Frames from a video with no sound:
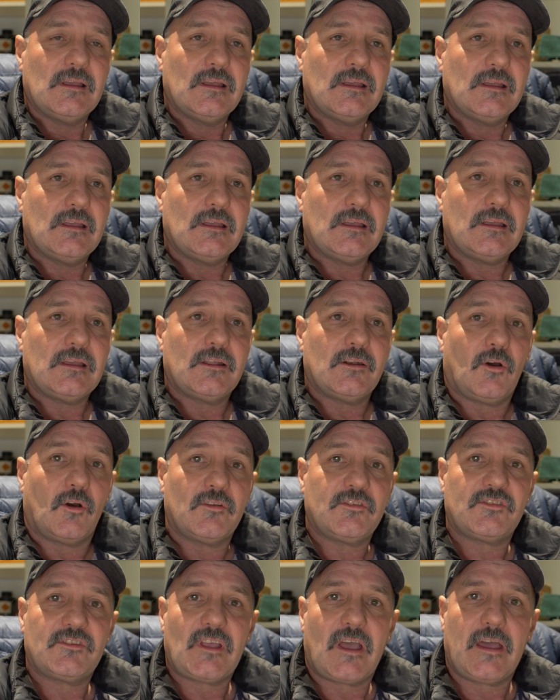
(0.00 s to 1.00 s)
And I
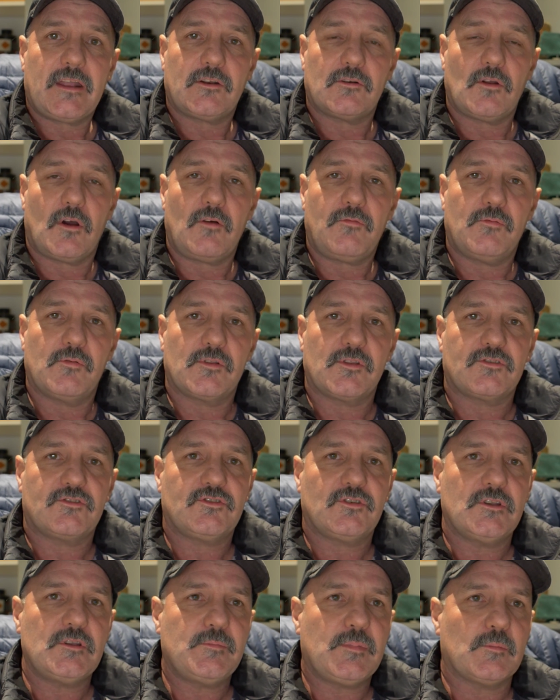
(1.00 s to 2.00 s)
started off with the
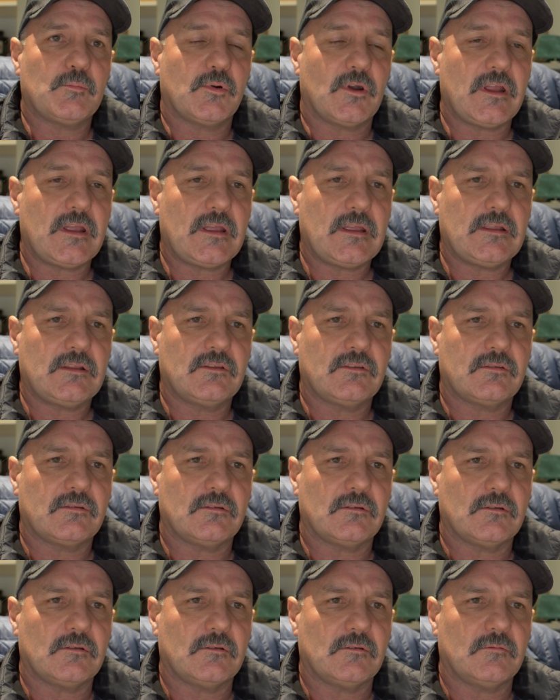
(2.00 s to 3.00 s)
cheaper brands,
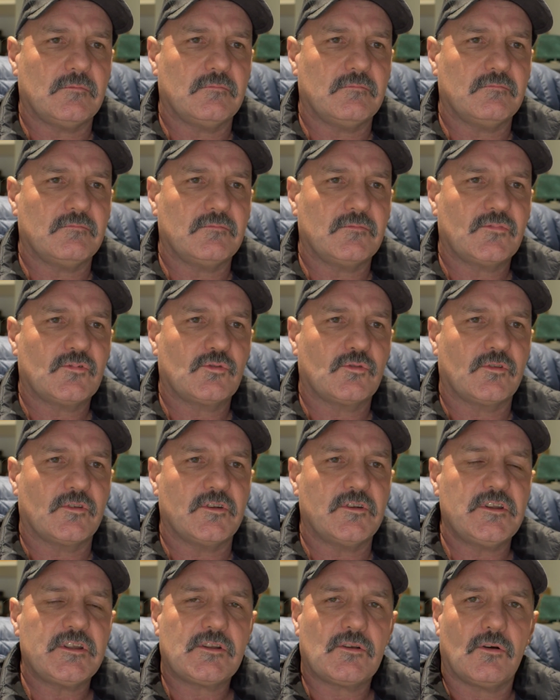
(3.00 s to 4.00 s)
sort of the
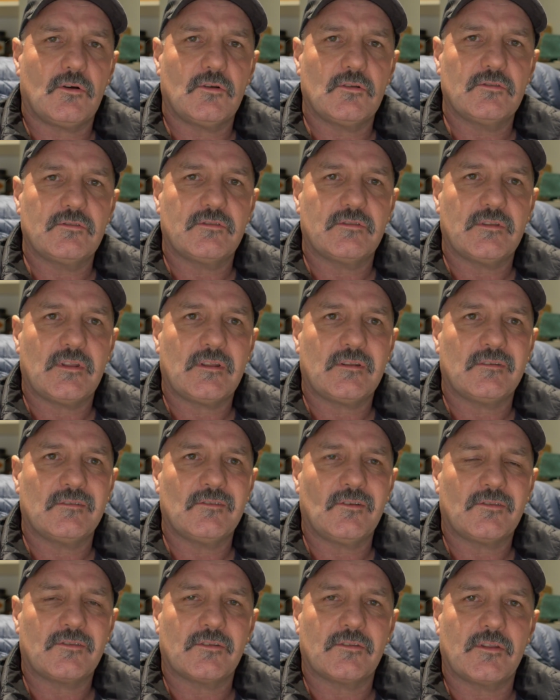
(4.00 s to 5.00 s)
Nikons and that.
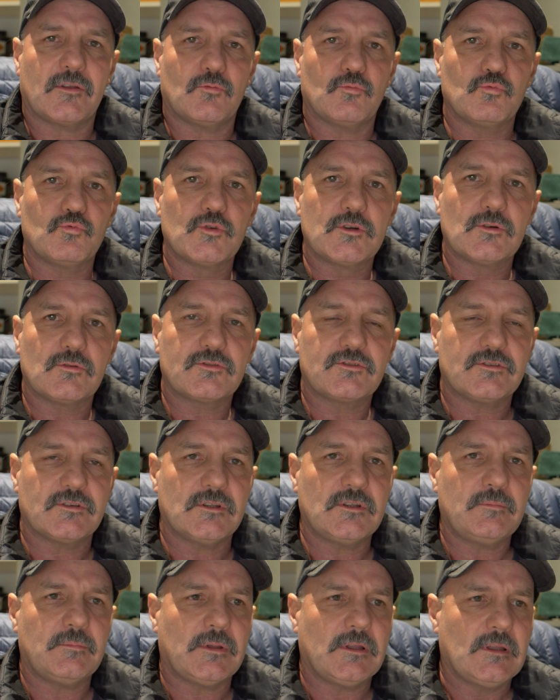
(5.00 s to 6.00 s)
Not that they're real
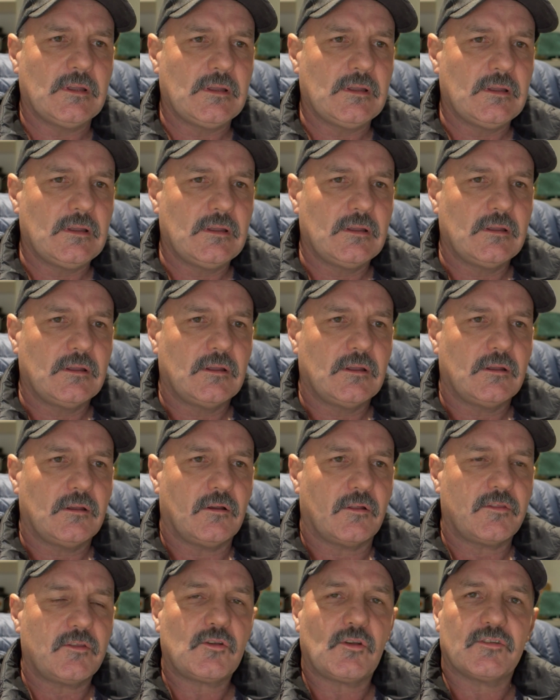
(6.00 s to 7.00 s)
cheap. I
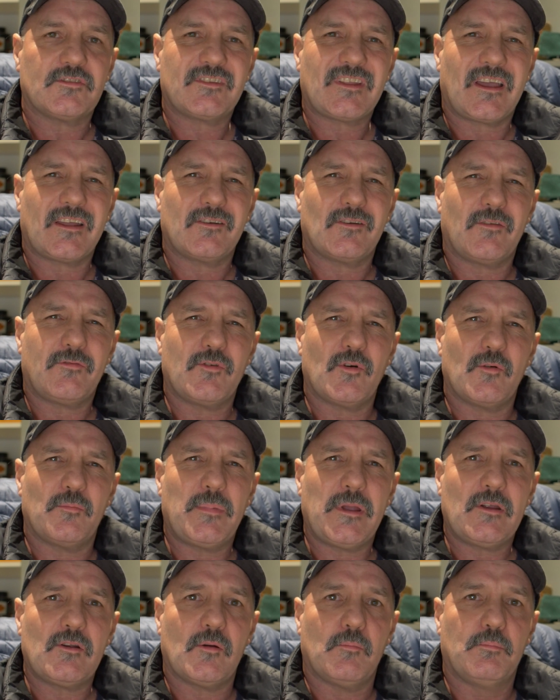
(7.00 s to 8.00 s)
think I started off with a
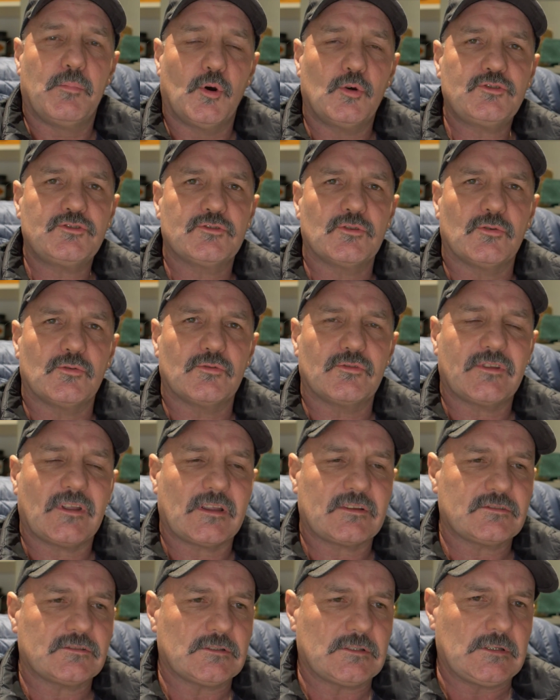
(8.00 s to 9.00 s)
pair of Bushnells
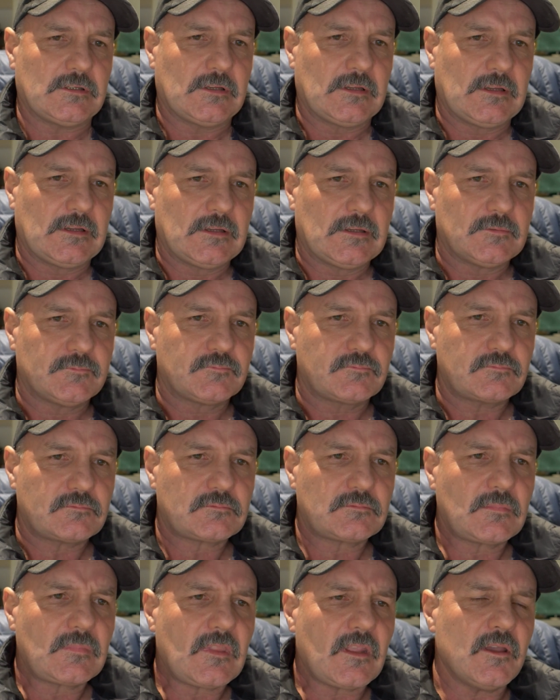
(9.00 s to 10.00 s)
actually,
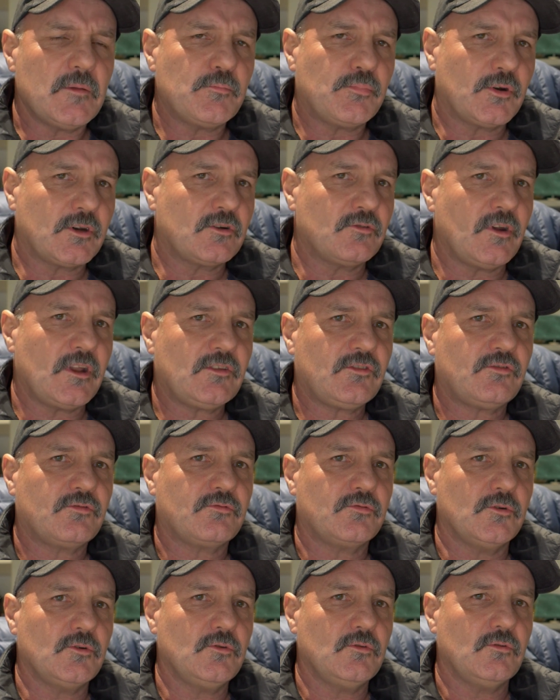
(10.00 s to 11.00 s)
and progressed
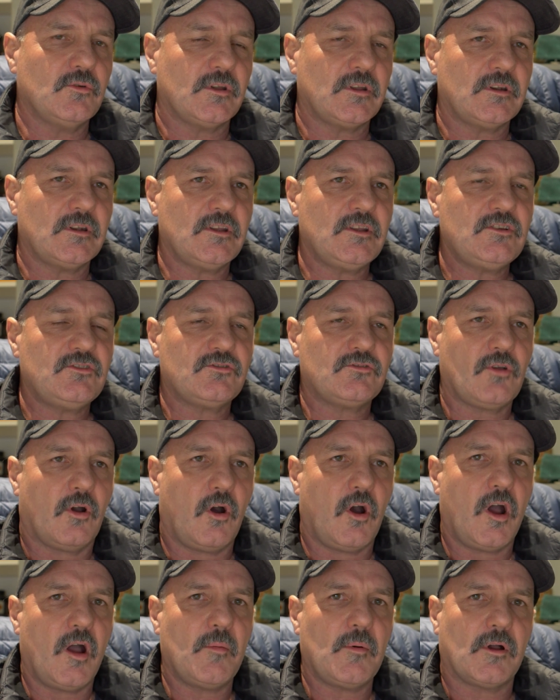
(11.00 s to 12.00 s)
through. And each
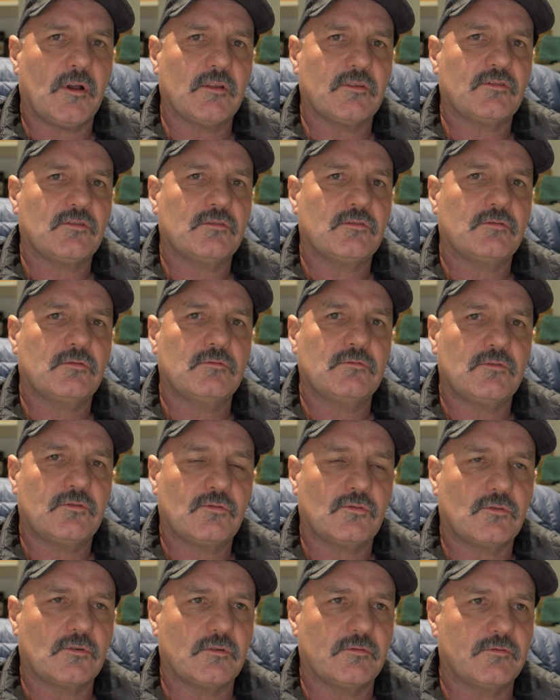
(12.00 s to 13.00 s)
time I
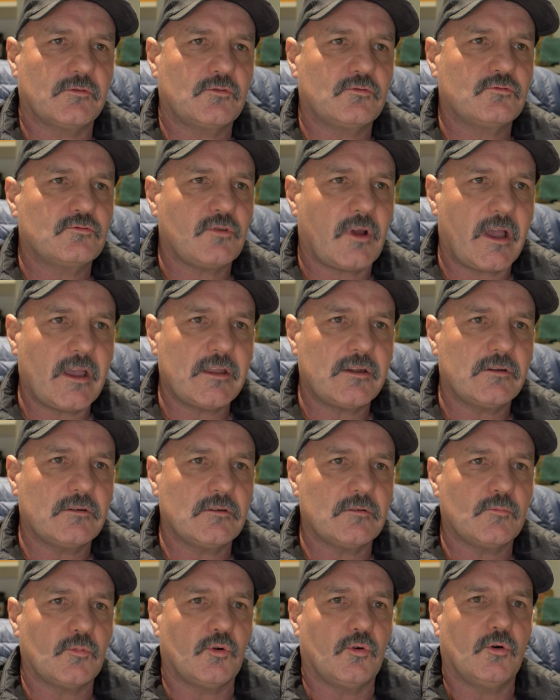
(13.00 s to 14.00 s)
sort of traded
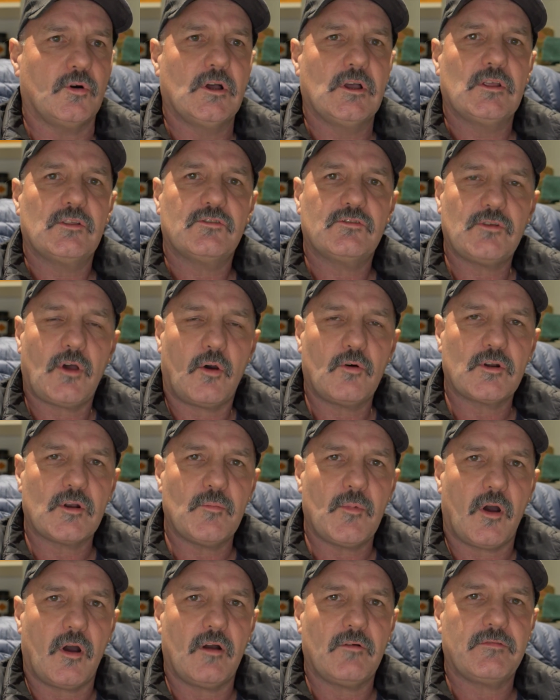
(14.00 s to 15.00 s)
them or sold
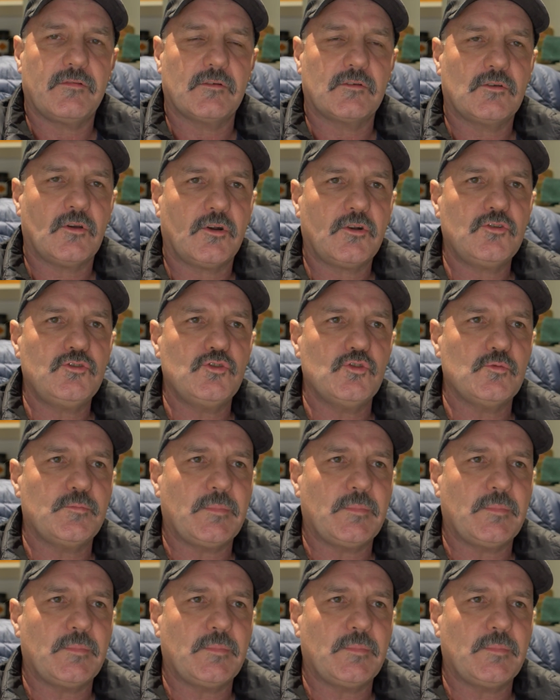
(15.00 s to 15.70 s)
them off, got a new